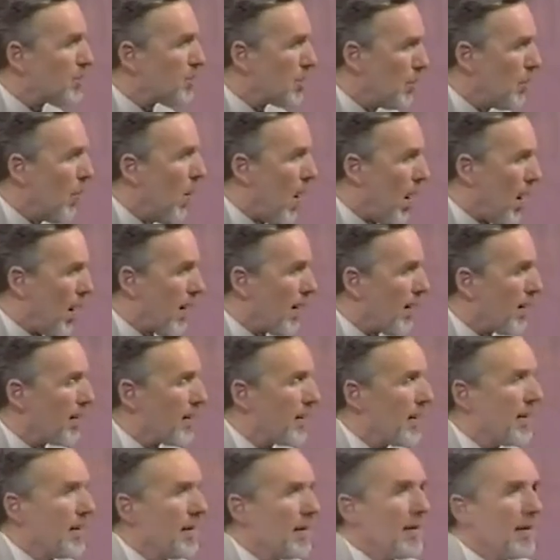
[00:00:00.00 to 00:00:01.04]
you are,
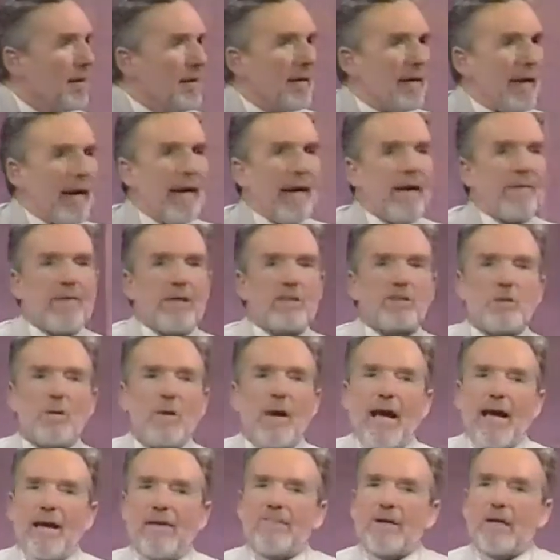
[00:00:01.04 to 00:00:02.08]
and that you
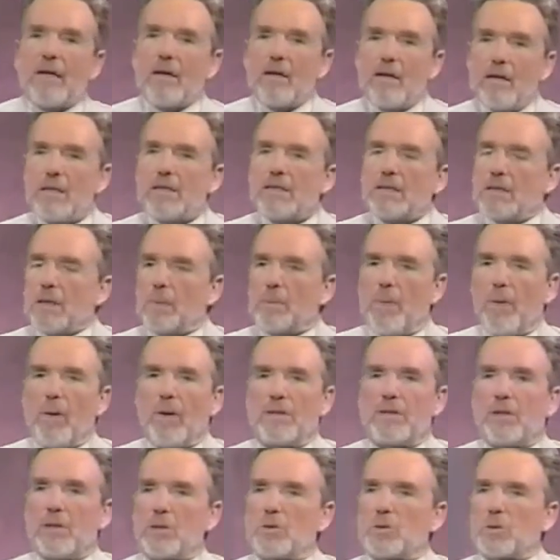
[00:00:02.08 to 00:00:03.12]
haven't looked
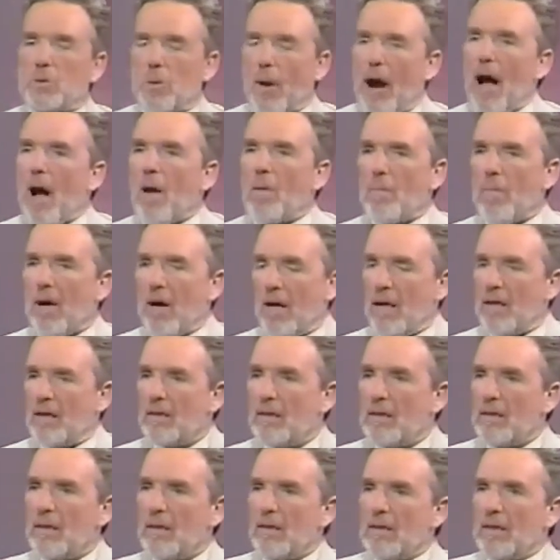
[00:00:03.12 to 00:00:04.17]
upon your trauma
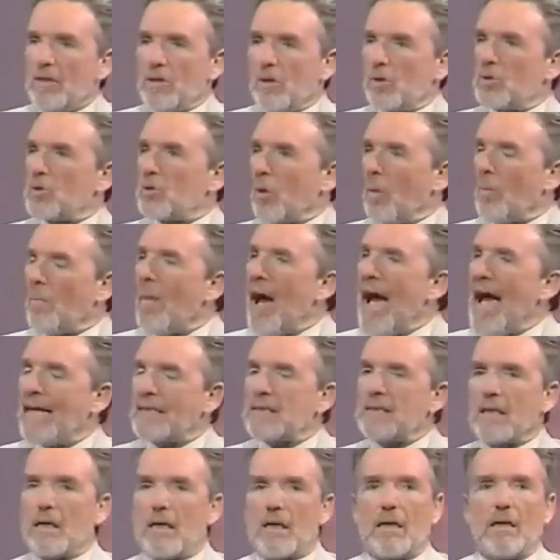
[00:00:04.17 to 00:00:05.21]
and your
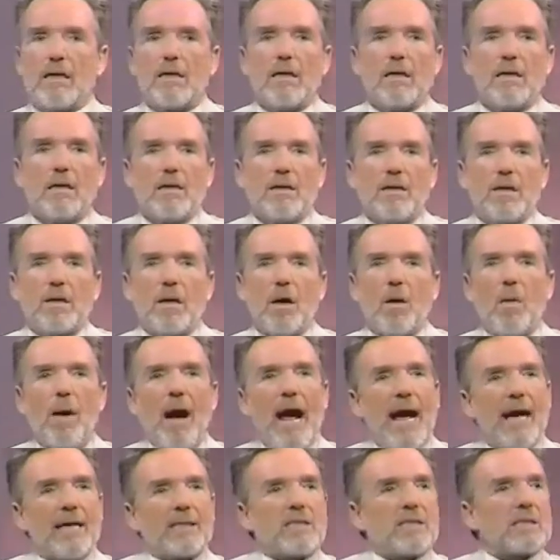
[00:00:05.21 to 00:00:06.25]
traumata,
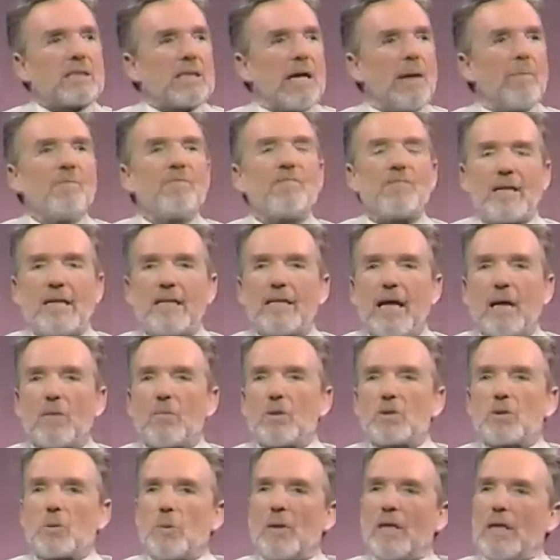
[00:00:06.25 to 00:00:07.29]
as something that
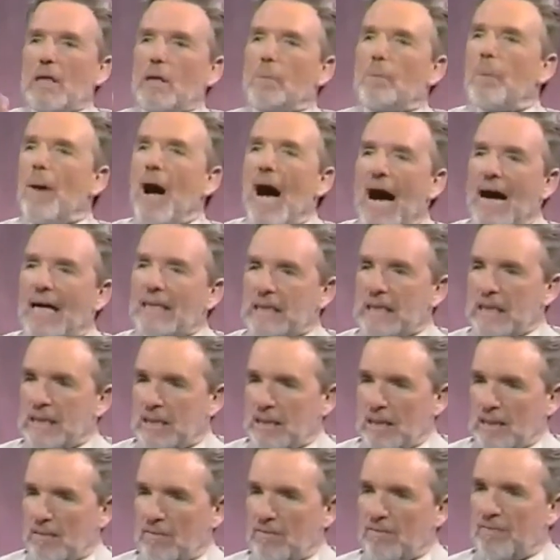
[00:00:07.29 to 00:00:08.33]
was really
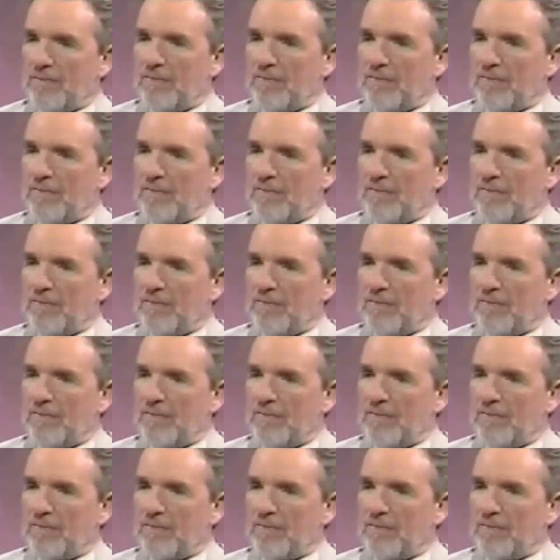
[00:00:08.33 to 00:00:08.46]
positive,